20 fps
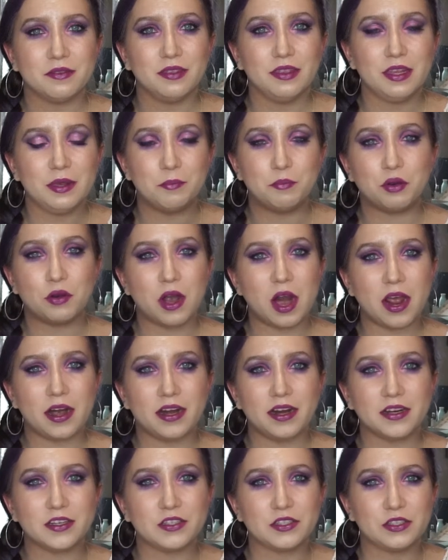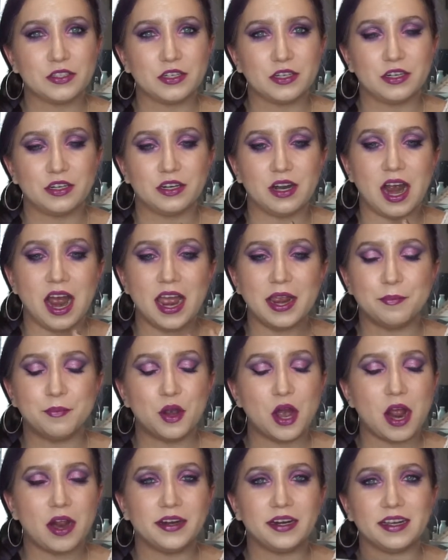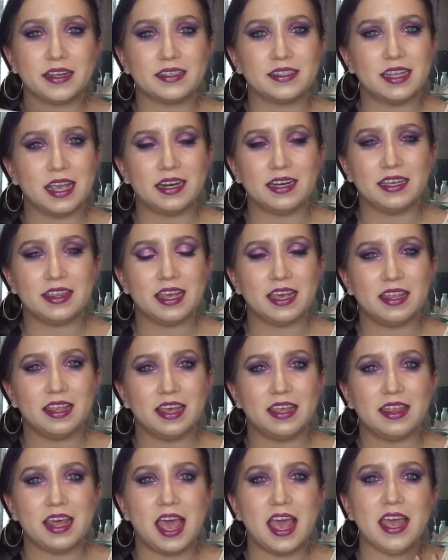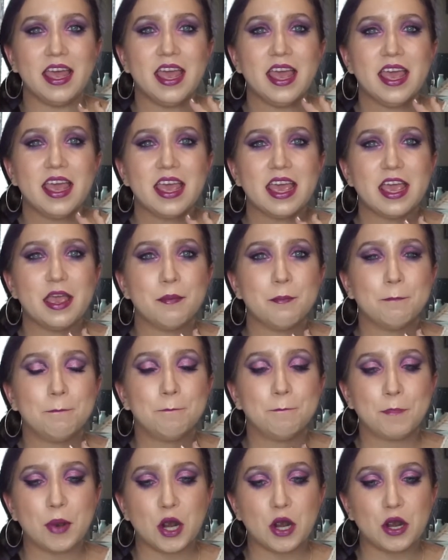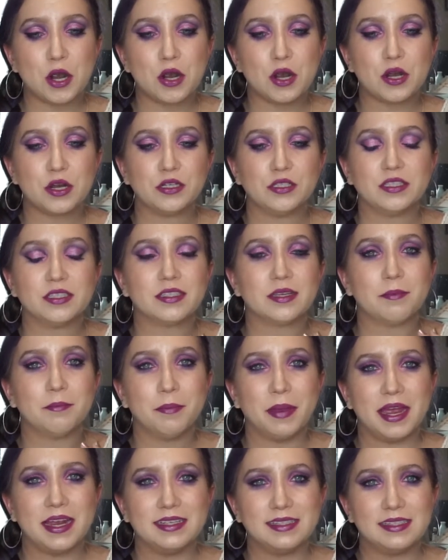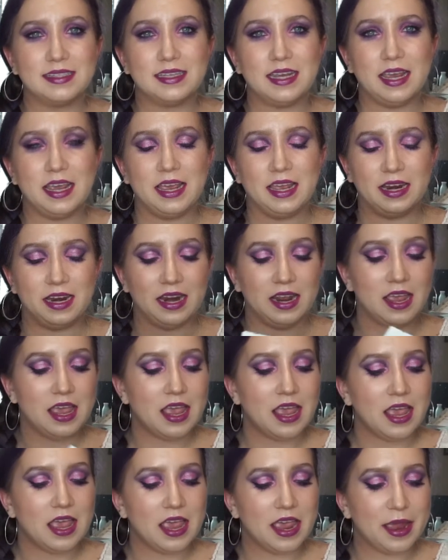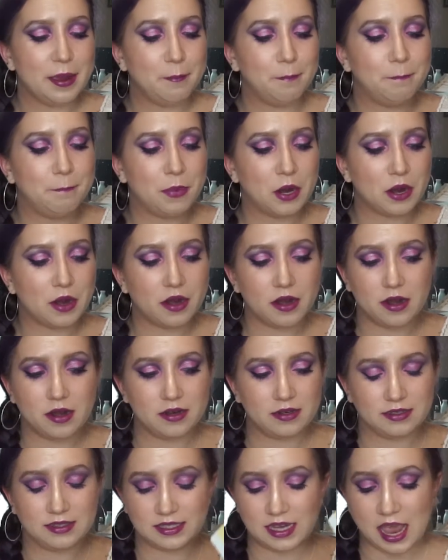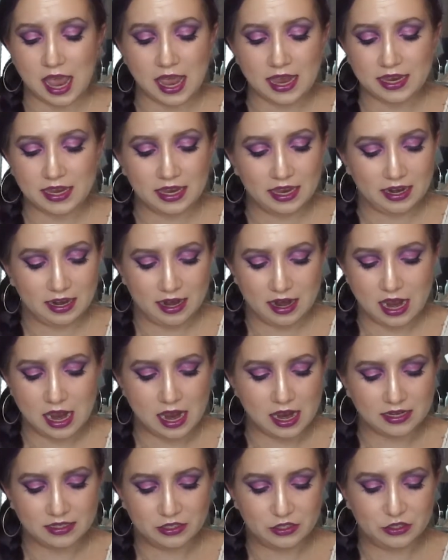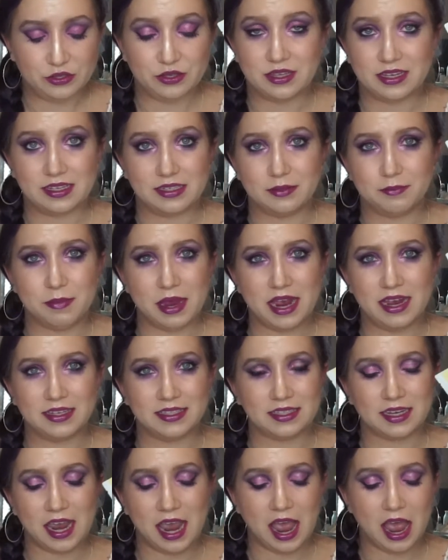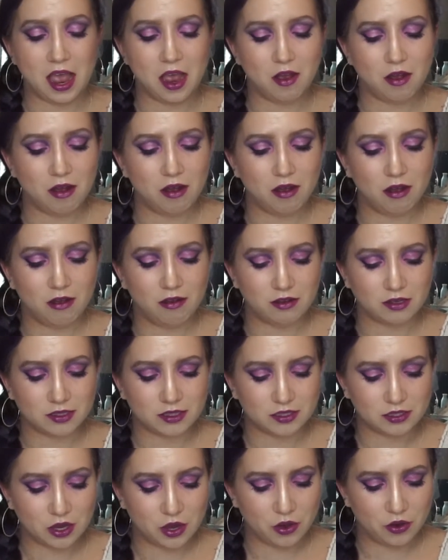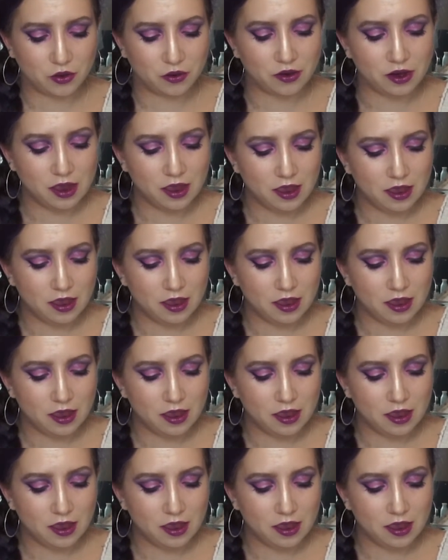lip products or eye products, anything like that, it burns my skin. It burns. I cannot do this mask at all. So